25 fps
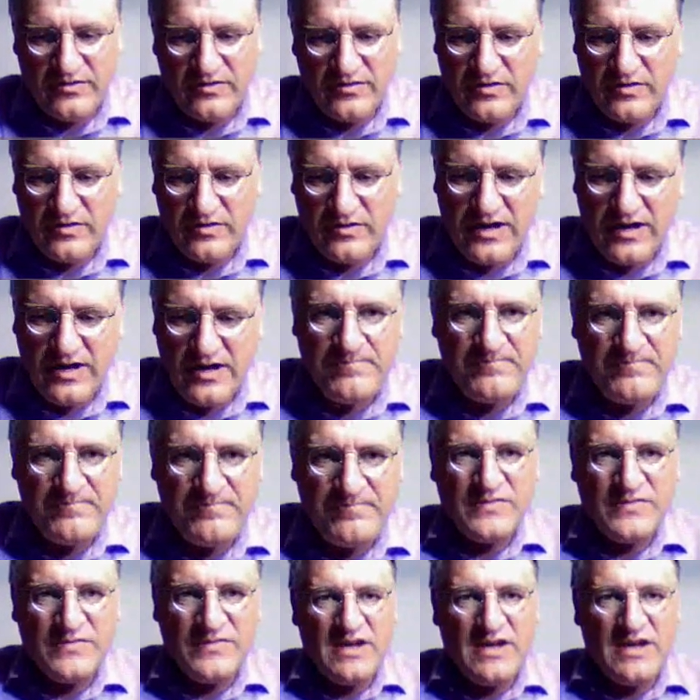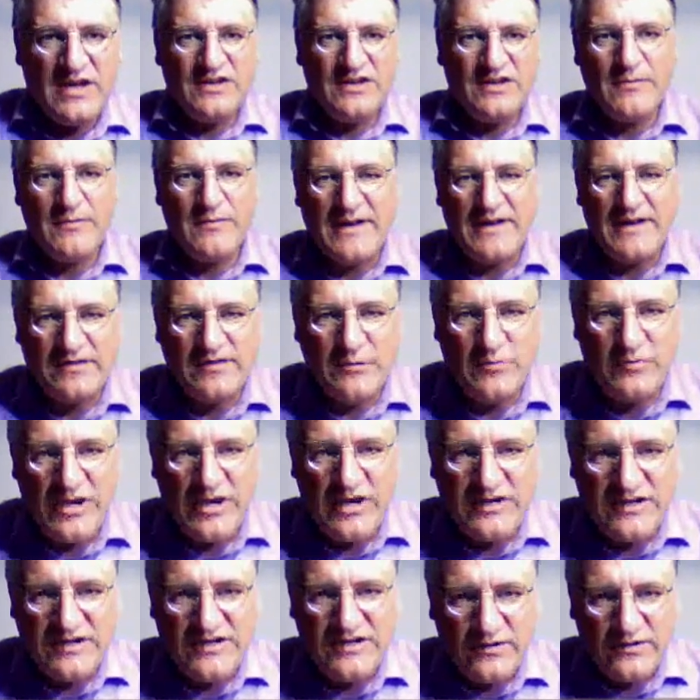Okay, it's about
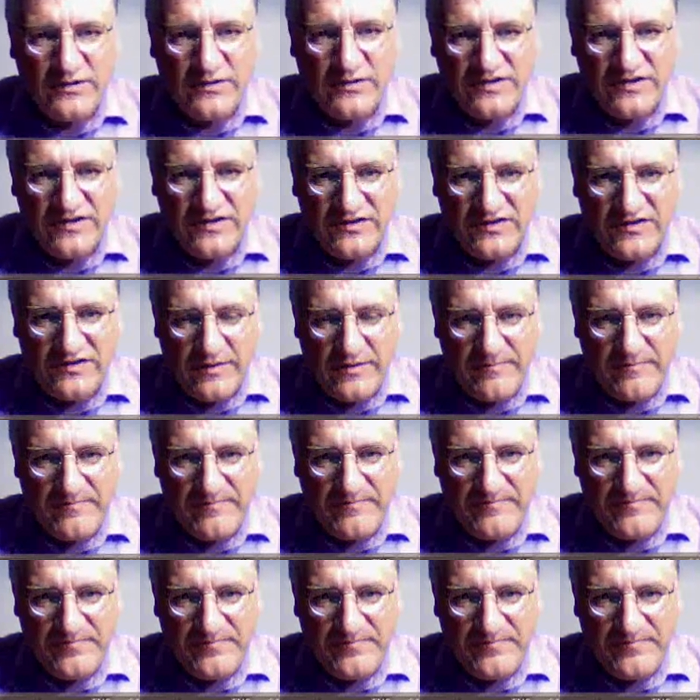simulating a system.